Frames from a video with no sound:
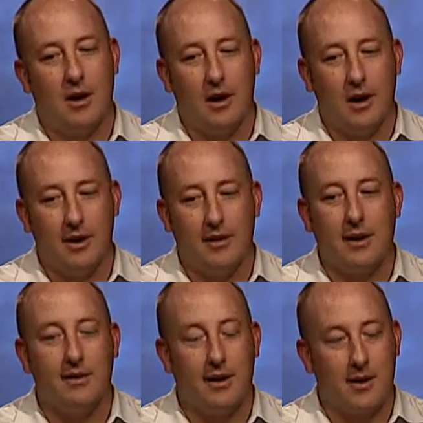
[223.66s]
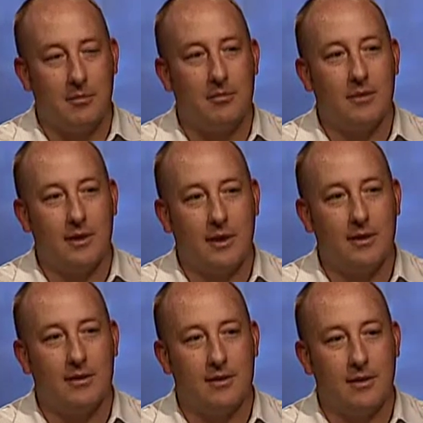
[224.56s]
It takes time. It
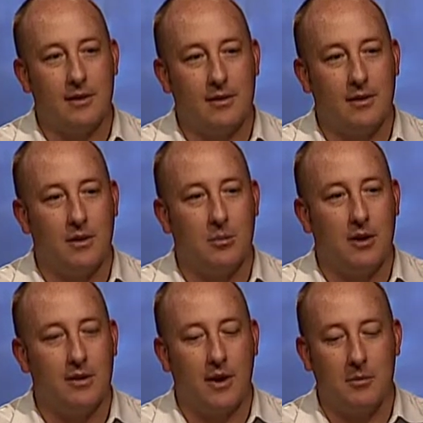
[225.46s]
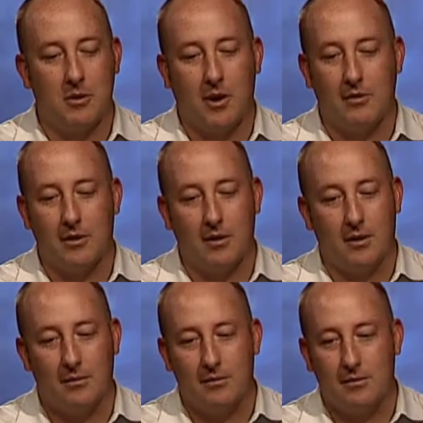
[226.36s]
takes a little bit of time. You have
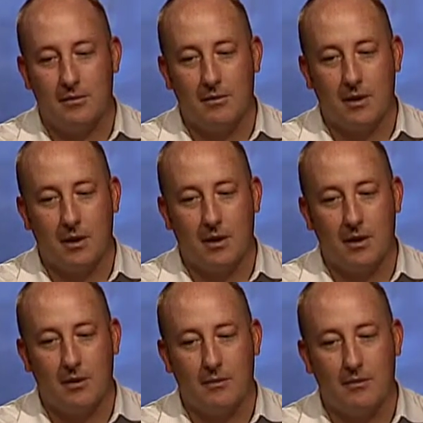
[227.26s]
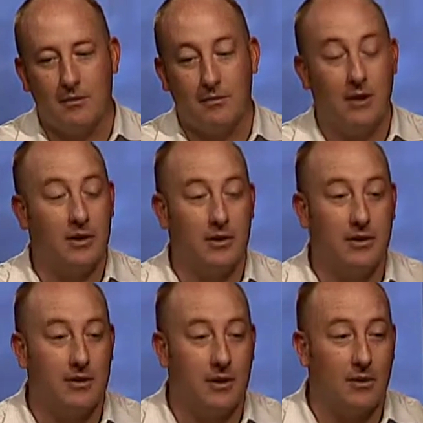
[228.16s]
to fund your
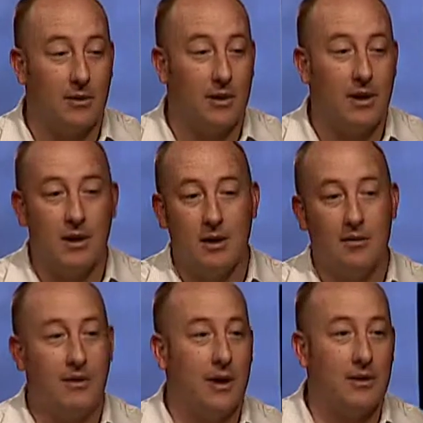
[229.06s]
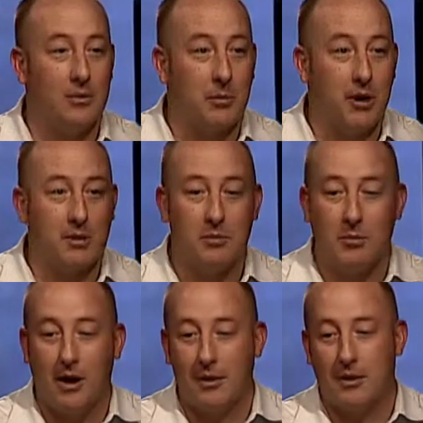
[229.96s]
distillery, find a space,
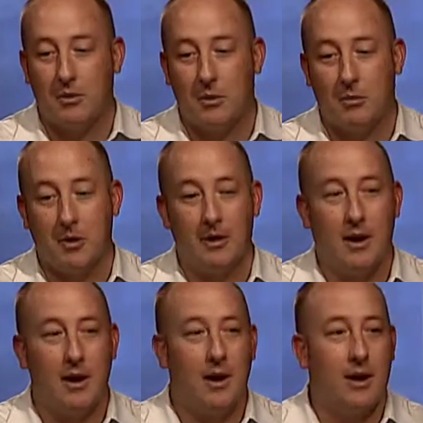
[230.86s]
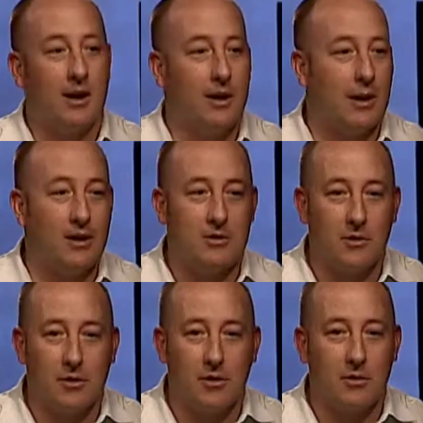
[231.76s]
buy the equipment, get
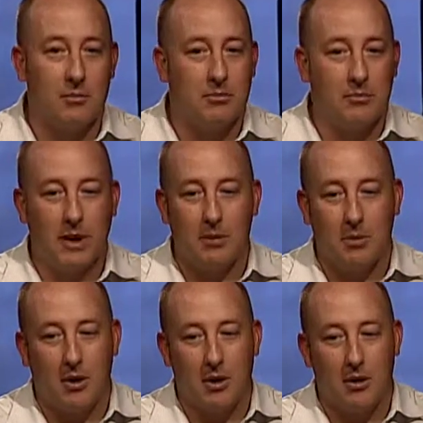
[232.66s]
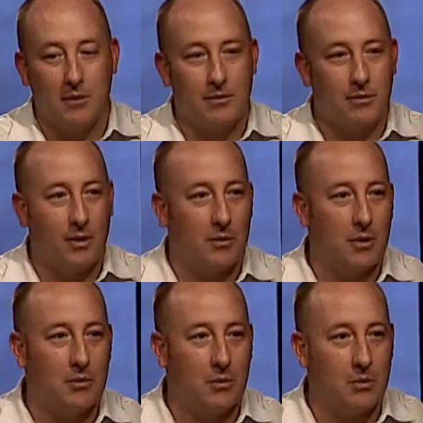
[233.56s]
insured, get a bond, follow all
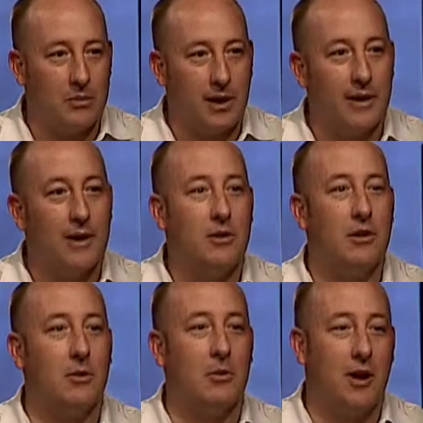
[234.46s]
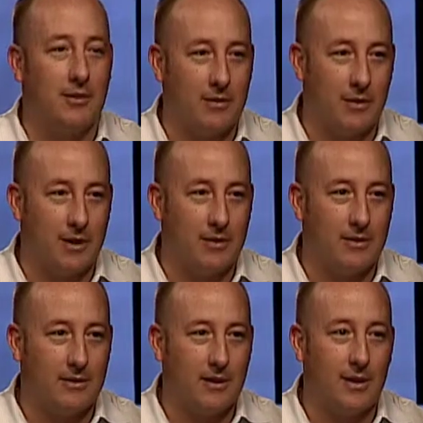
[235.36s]
the rules, and then you can apply for your
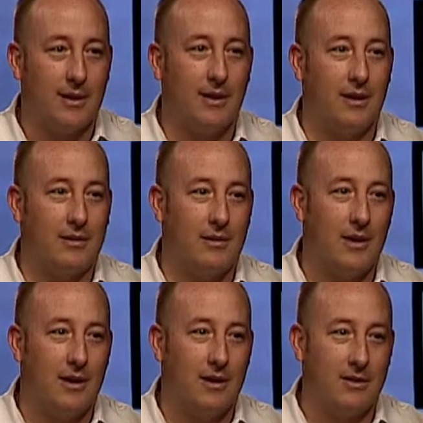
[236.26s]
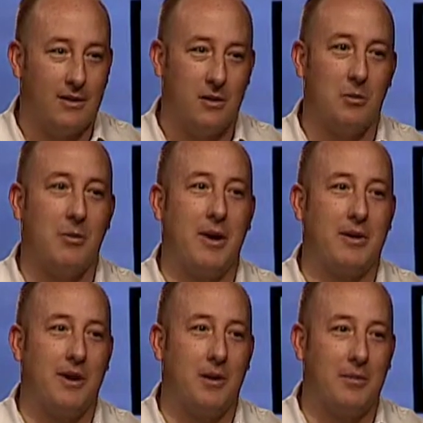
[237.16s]
license. And that takes a considerable amount of
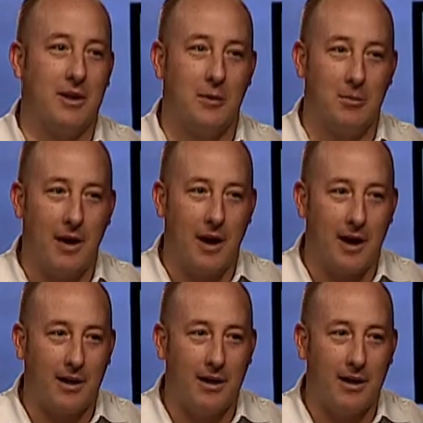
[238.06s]
time to hear back.